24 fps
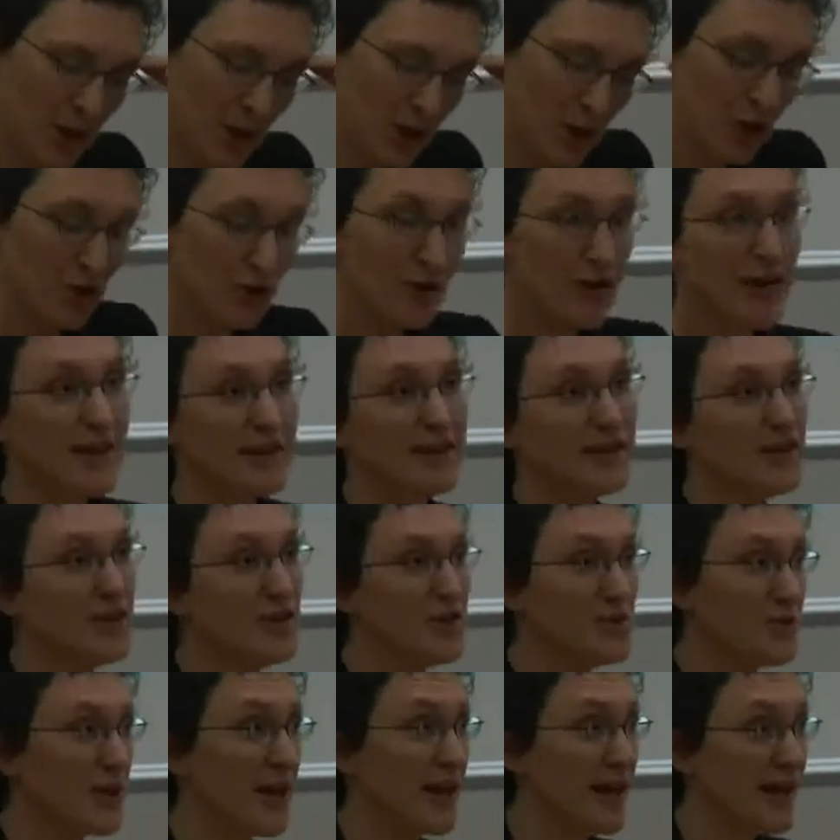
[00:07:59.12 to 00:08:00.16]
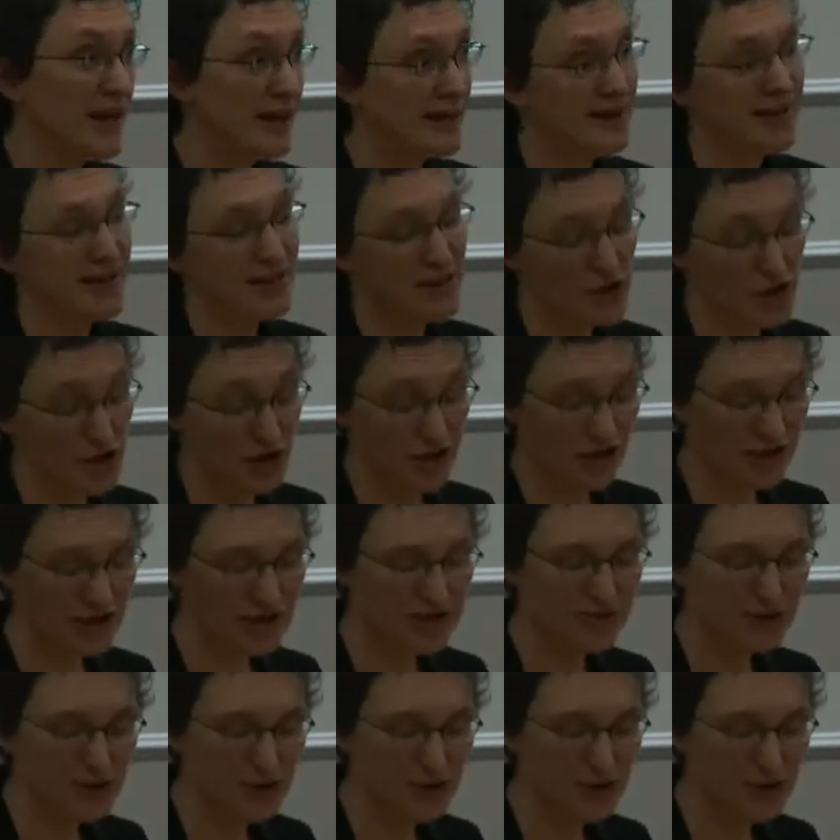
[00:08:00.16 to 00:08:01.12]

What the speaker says: unlike the UK and actually a lot of other